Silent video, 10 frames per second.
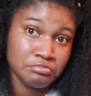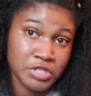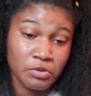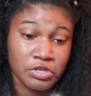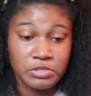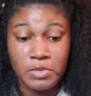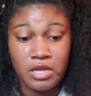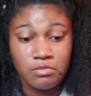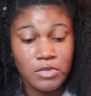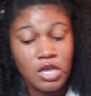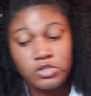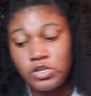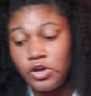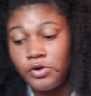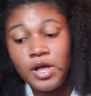Sound good to me.
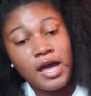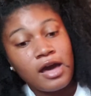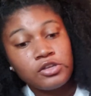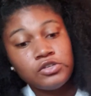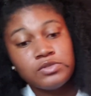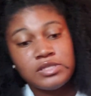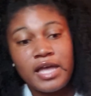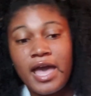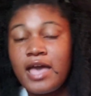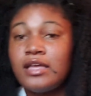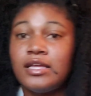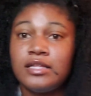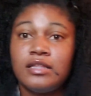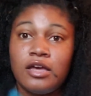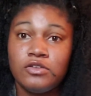So I'll use that.
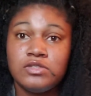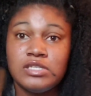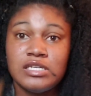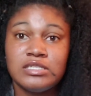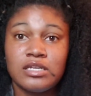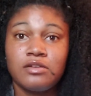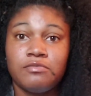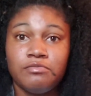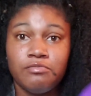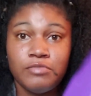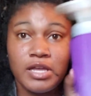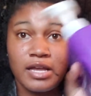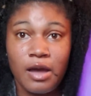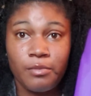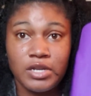I use this in
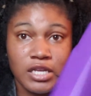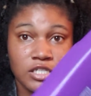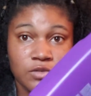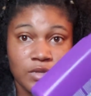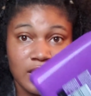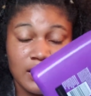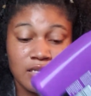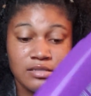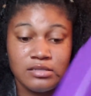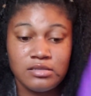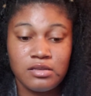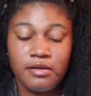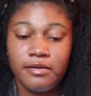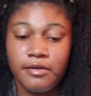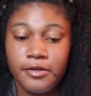combination with this,
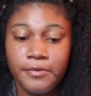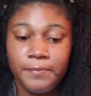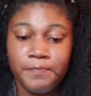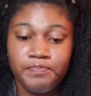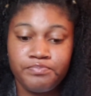and